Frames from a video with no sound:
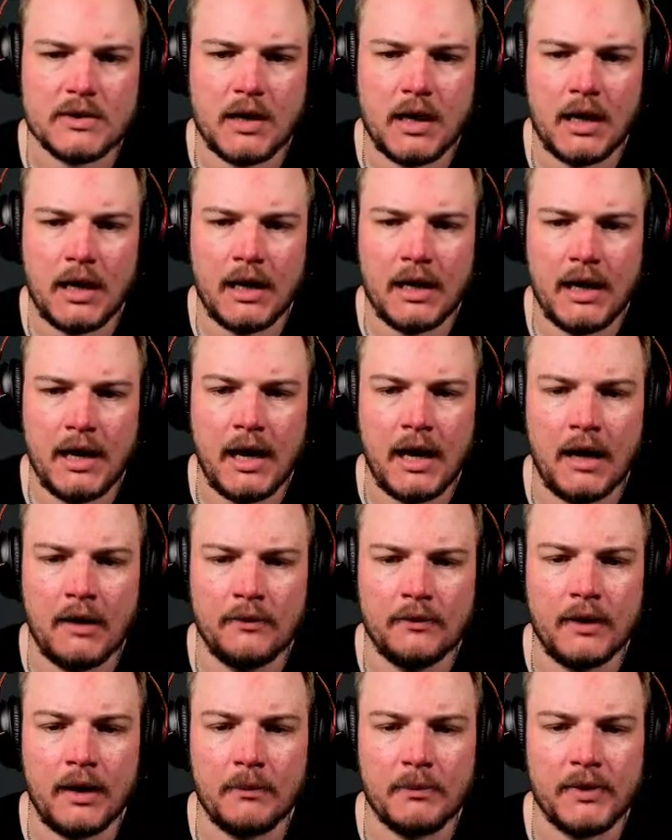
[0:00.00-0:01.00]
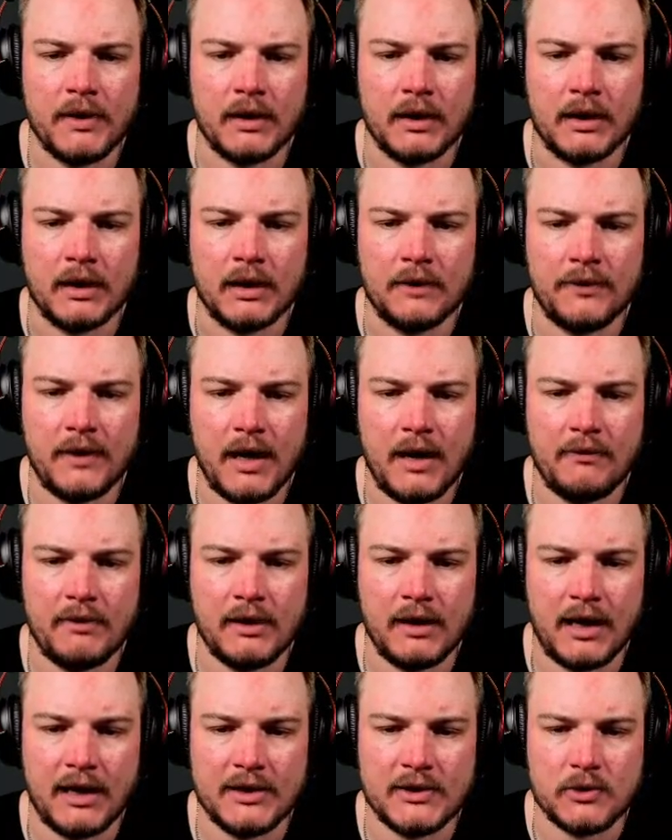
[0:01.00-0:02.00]
I'm thinking if I have a
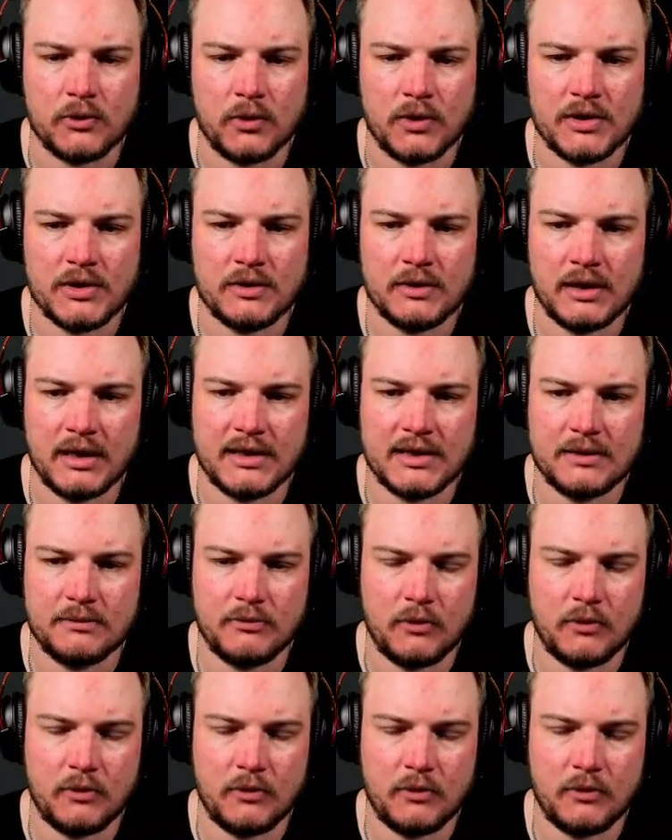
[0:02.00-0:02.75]
light source, let's